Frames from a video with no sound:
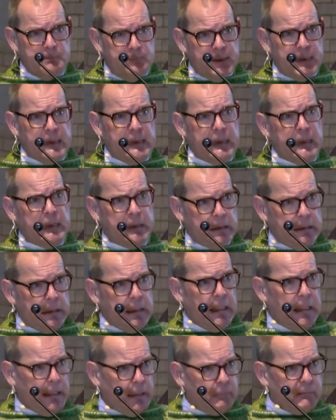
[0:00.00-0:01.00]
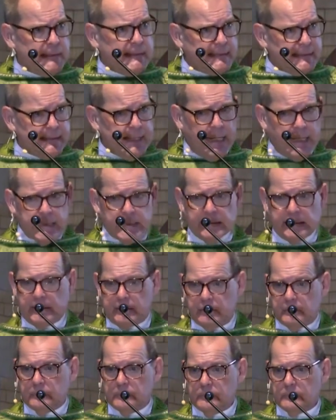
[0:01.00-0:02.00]
be in league with
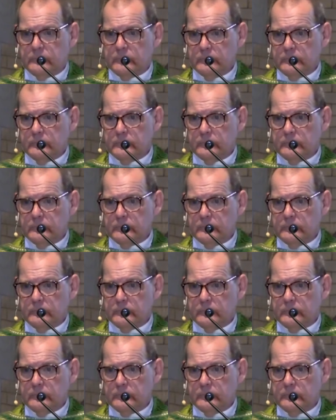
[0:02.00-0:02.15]
Satan.